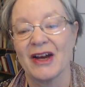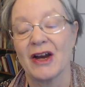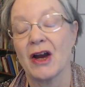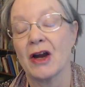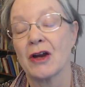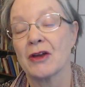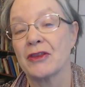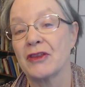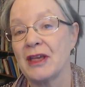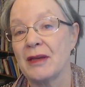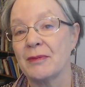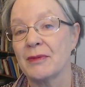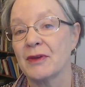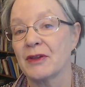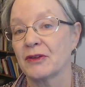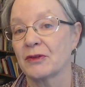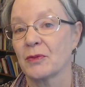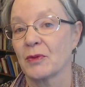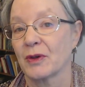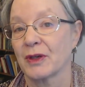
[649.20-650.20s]
Our theme
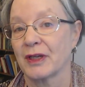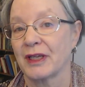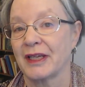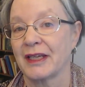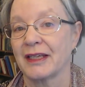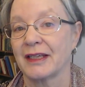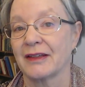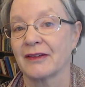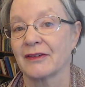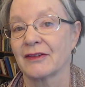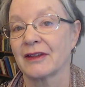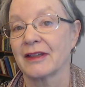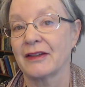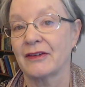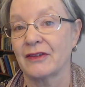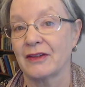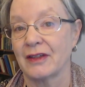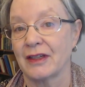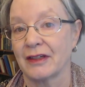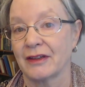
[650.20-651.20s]
this morning is
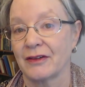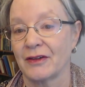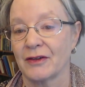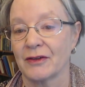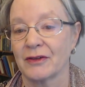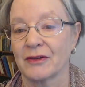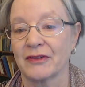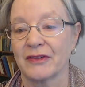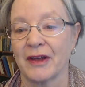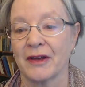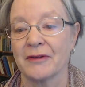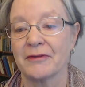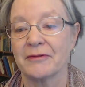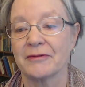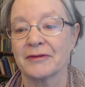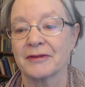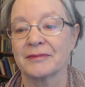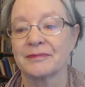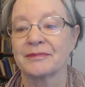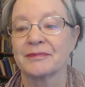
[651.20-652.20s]
listening to
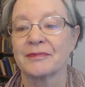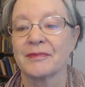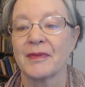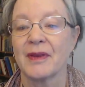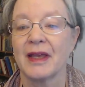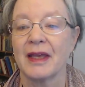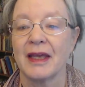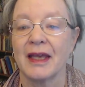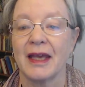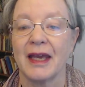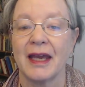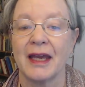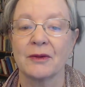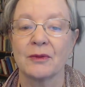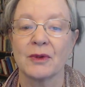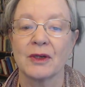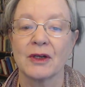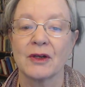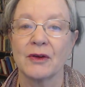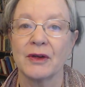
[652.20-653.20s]
yourself. And
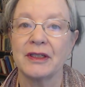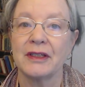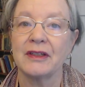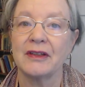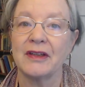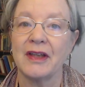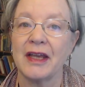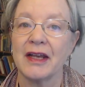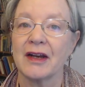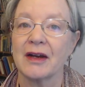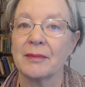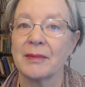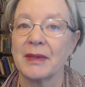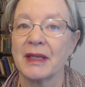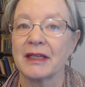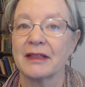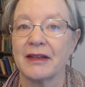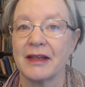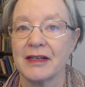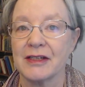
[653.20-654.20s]
we're going to take our
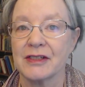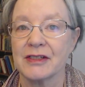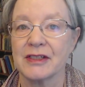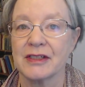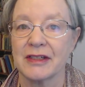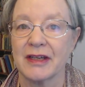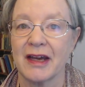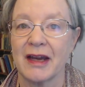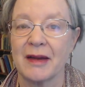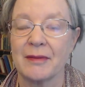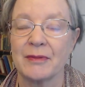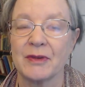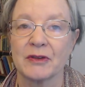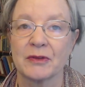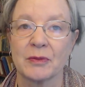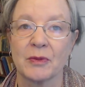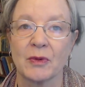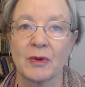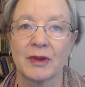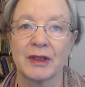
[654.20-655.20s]
meditation time
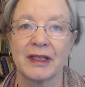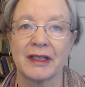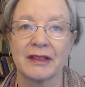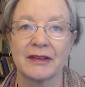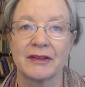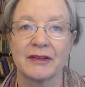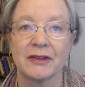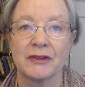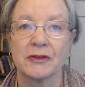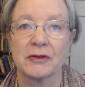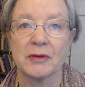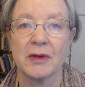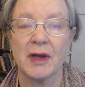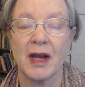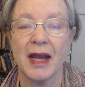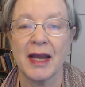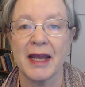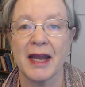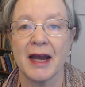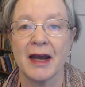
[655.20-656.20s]
this morning to
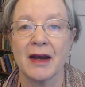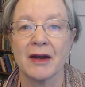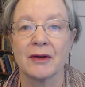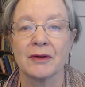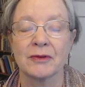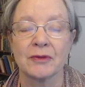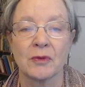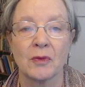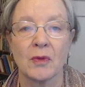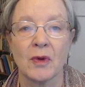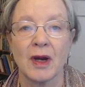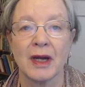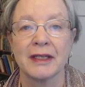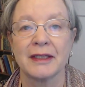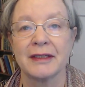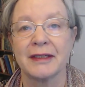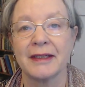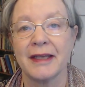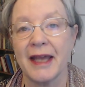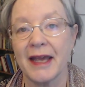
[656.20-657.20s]
try out
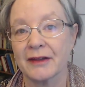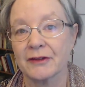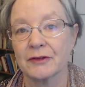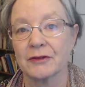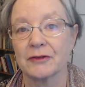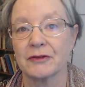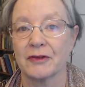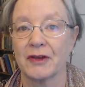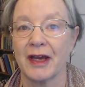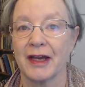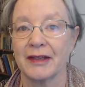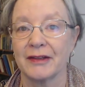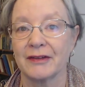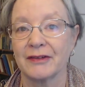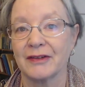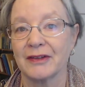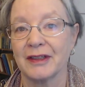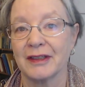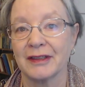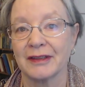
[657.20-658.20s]
one exercise
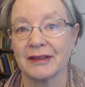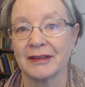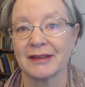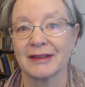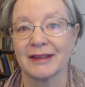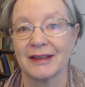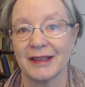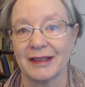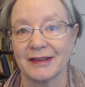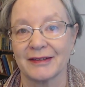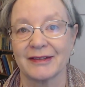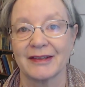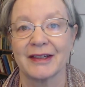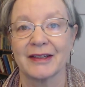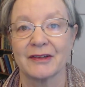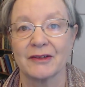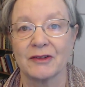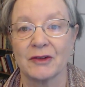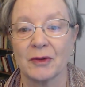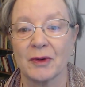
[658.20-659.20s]
in
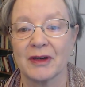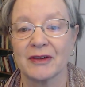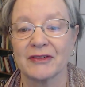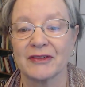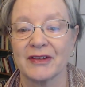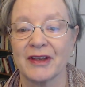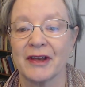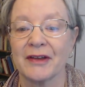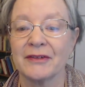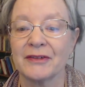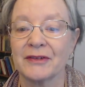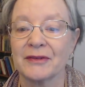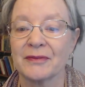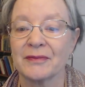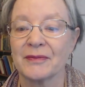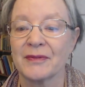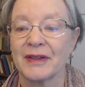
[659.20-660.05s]
listening to ourselves.